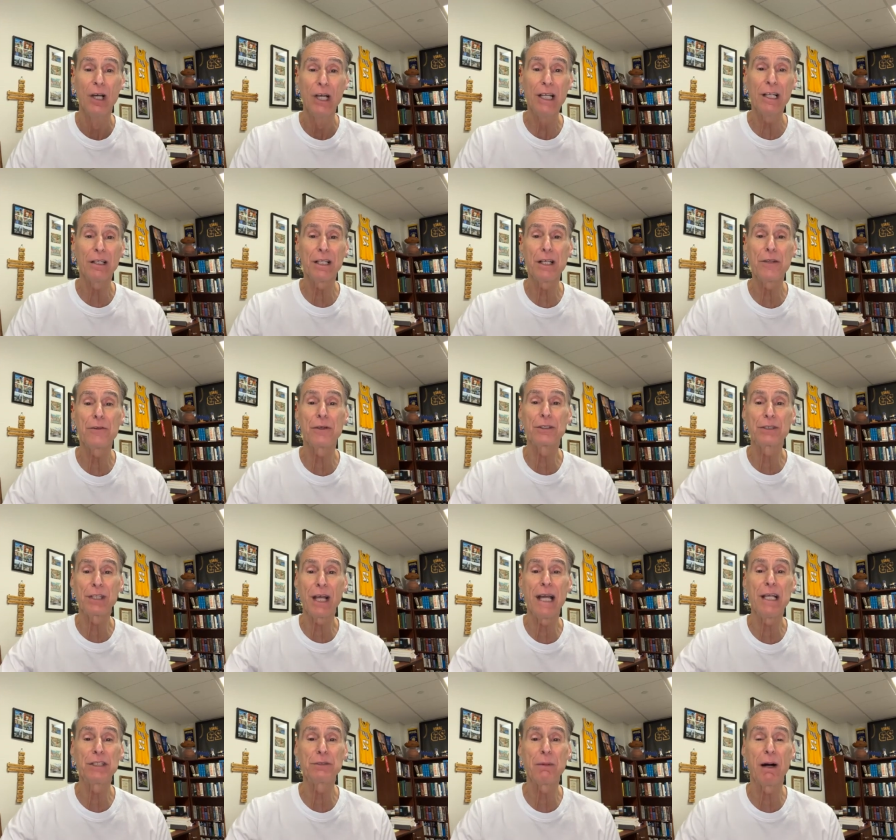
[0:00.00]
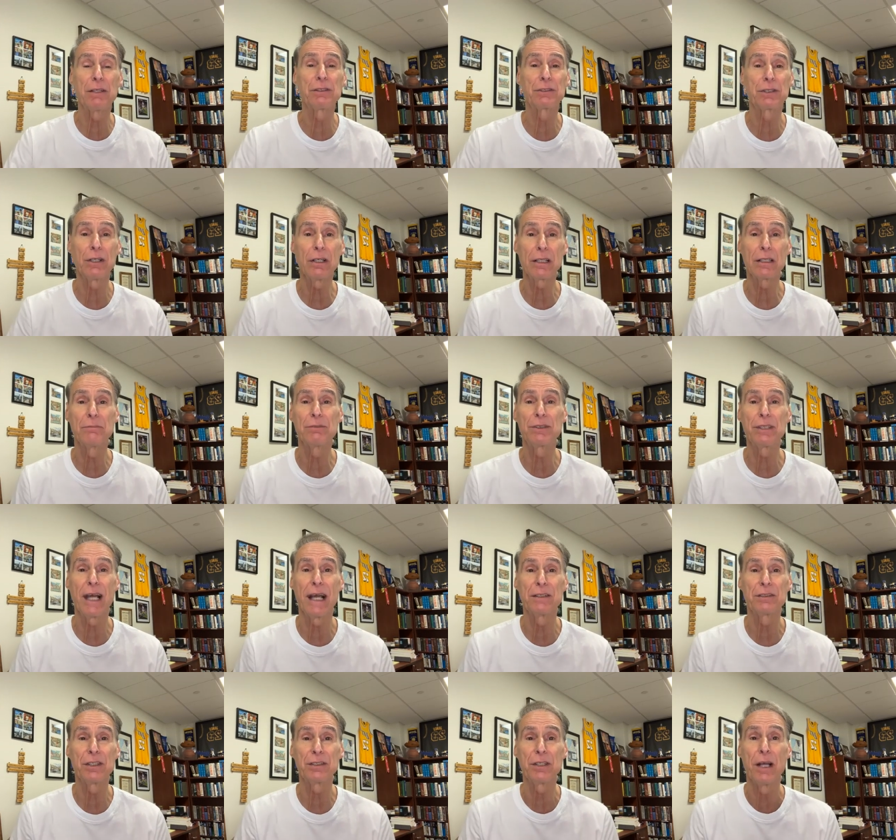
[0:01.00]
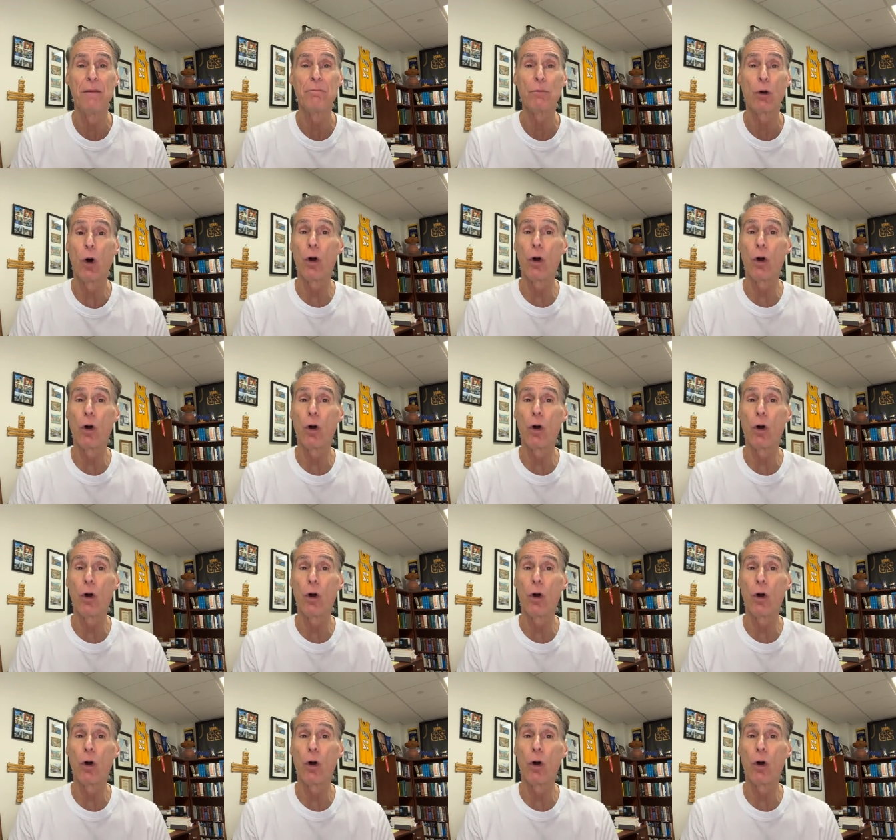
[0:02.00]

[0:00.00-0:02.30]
He'll either change my circumstances